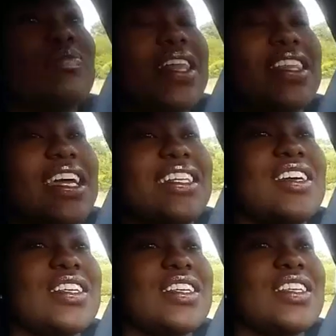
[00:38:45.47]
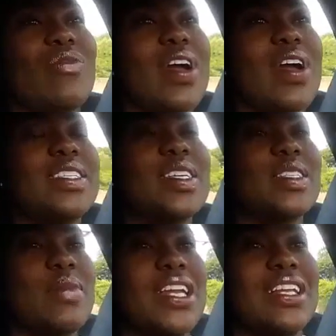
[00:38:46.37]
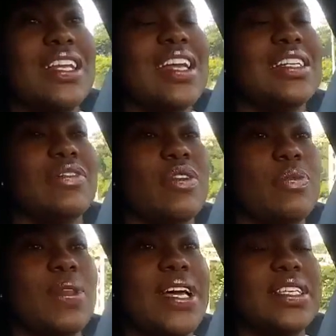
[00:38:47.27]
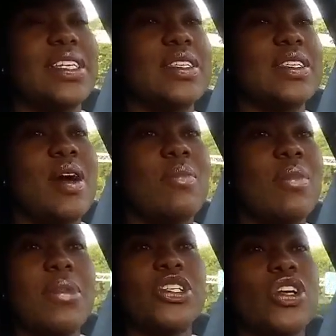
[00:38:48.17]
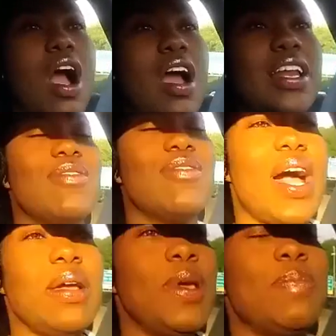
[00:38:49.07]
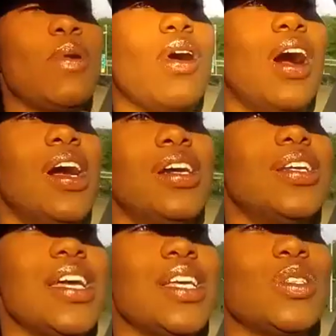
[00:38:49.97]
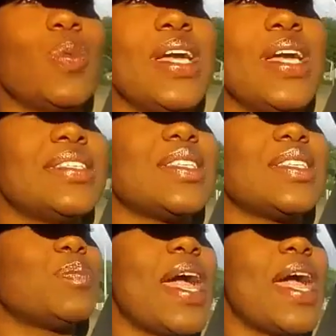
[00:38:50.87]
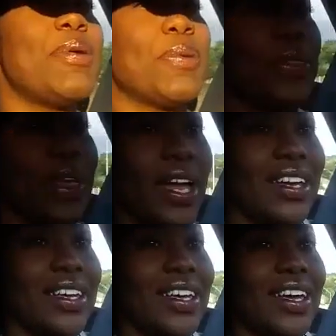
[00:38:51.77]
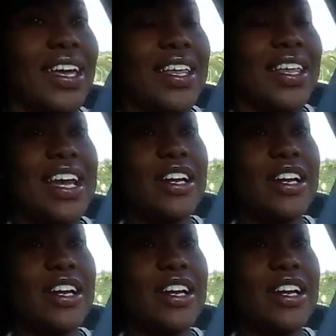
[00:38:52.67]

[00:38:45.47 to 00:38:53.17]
here's my thing: there's a lot of racism in a lot of different places, but majority of white people aren't as racist as Black people think. They're